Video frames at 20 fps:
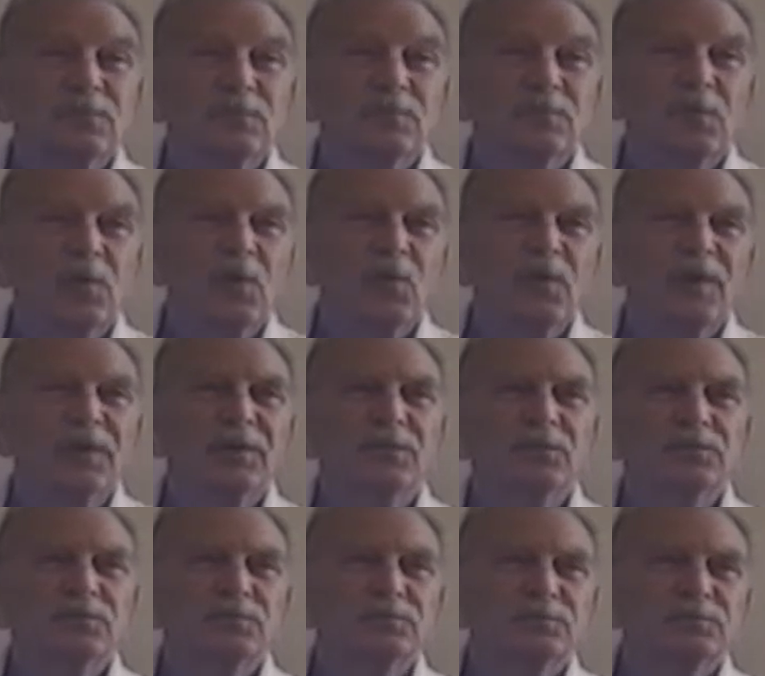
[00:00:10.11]
we
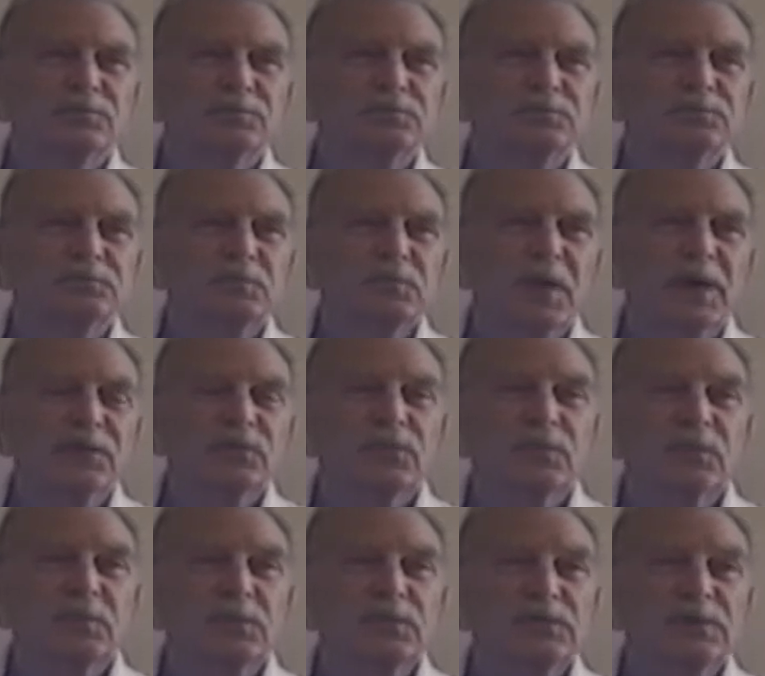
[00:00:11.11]
messed with
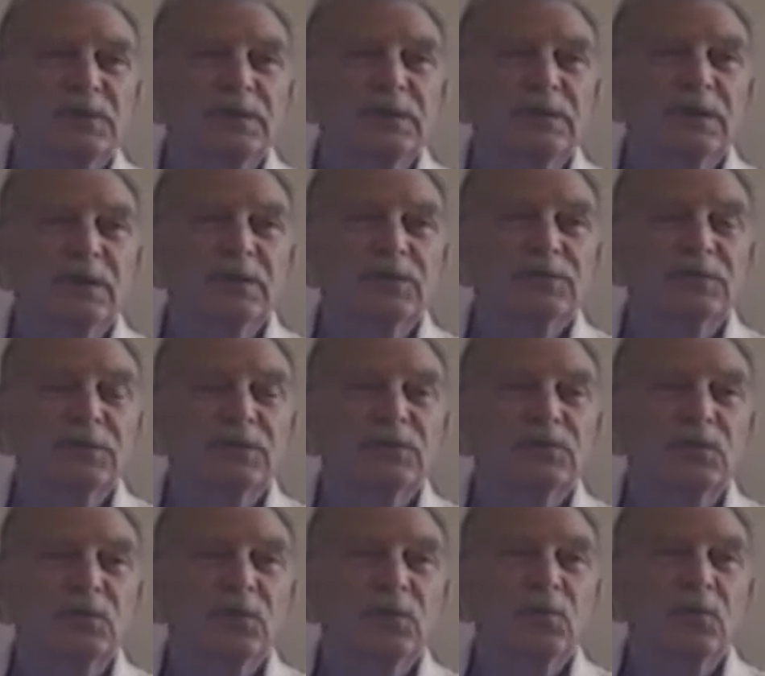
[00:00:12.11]
machine guns. I
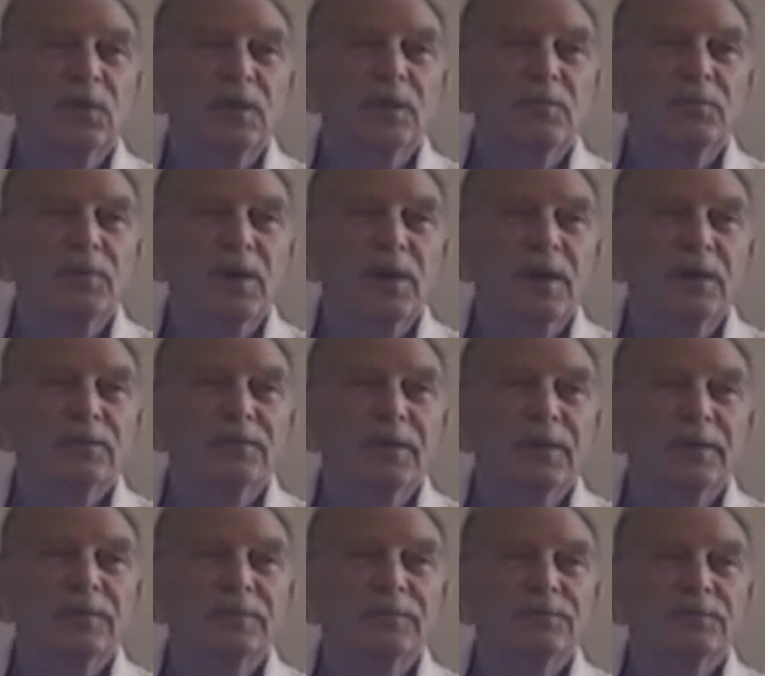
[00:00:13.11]
tore one apart
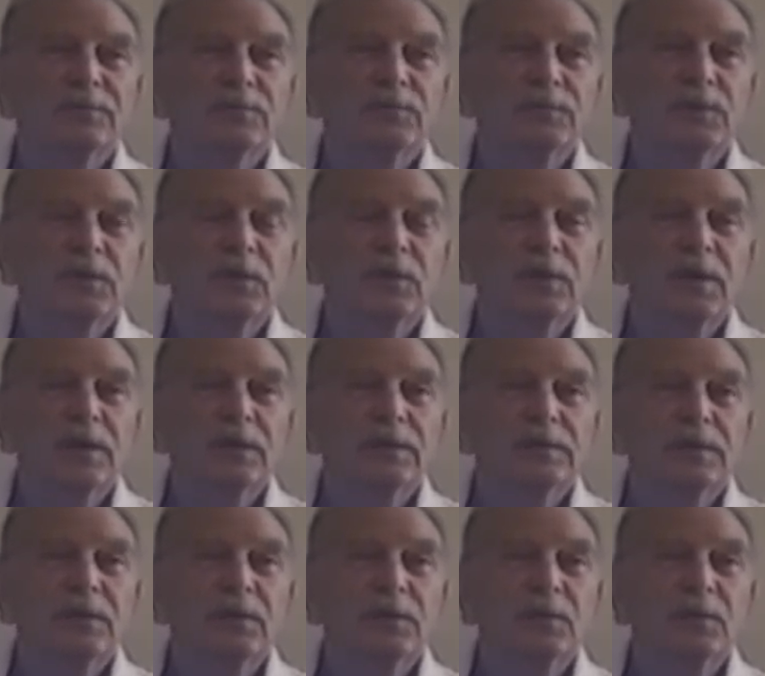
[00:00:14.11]
and learned how to tear it